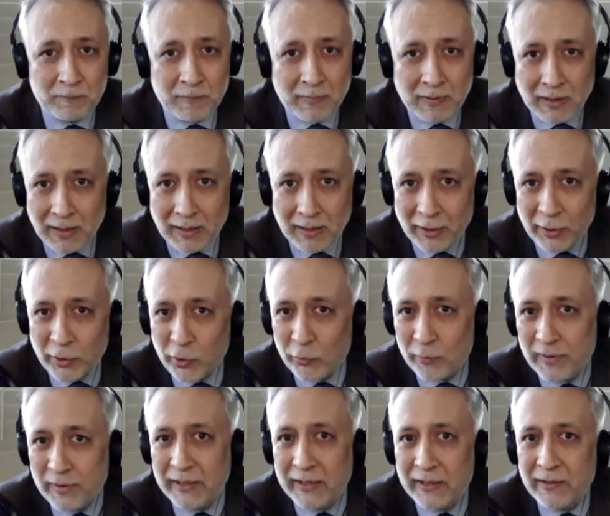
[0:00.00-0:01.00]

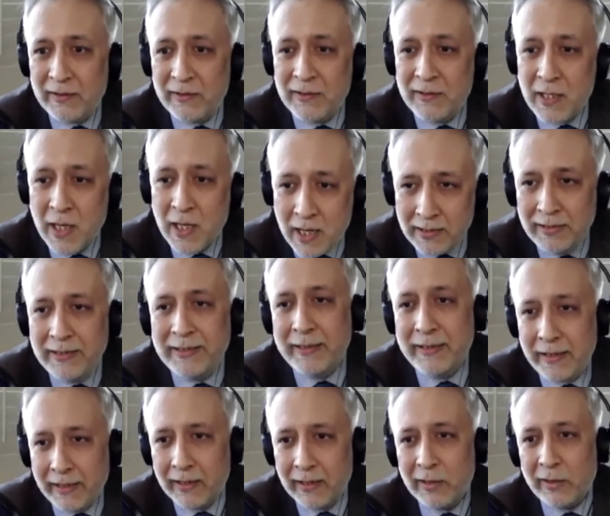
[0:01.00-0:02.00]
arguably the
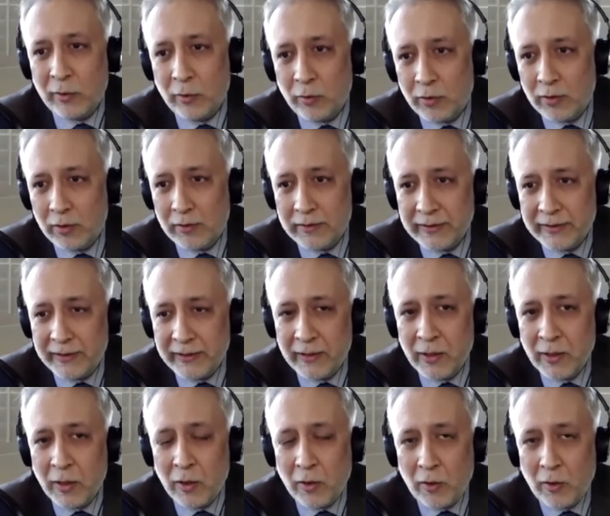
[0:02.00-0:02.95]
leading authority